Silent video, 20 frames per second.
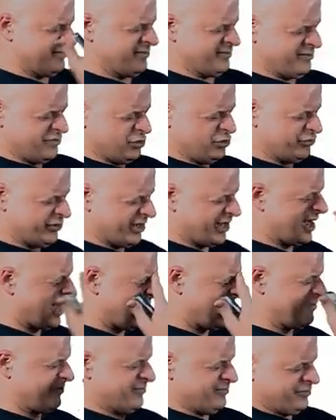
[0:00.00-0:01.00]

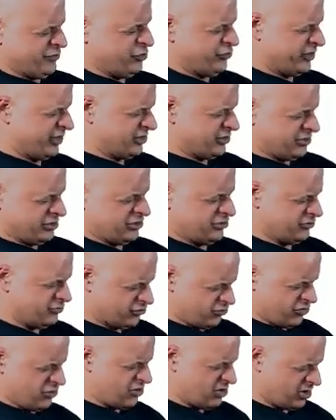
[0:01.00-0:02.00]
moving the
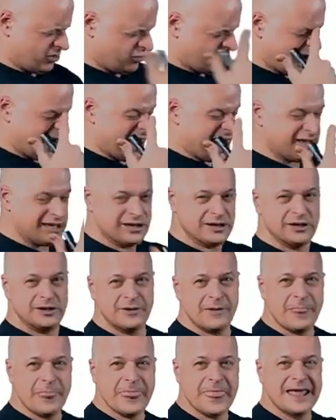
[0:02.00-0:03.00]
wrong way,
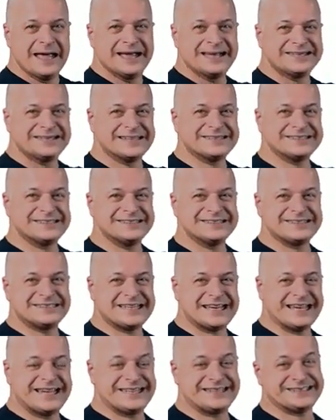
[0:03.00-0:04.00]
it doesn't
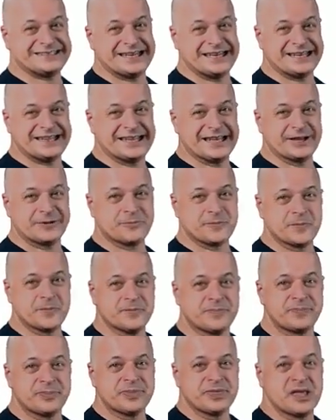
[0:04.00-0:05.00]
change anything.
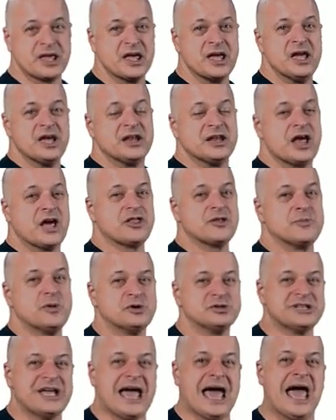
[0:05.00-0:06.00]
Now, the
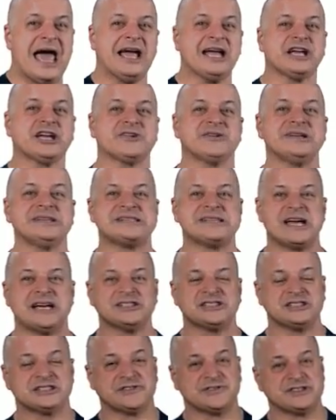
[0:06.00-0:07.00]
most accurate
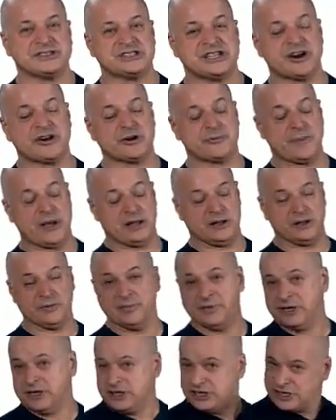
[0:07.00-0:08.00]
test of a cerebellum
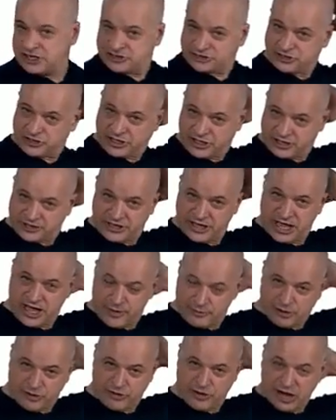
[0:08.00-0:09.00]
is looking at the
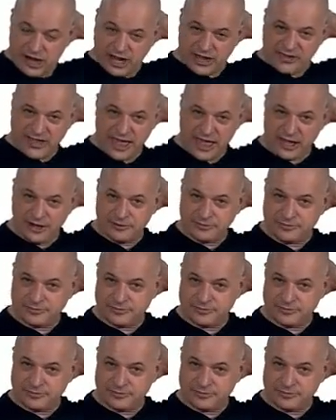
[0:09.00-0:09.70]
MRI of the head,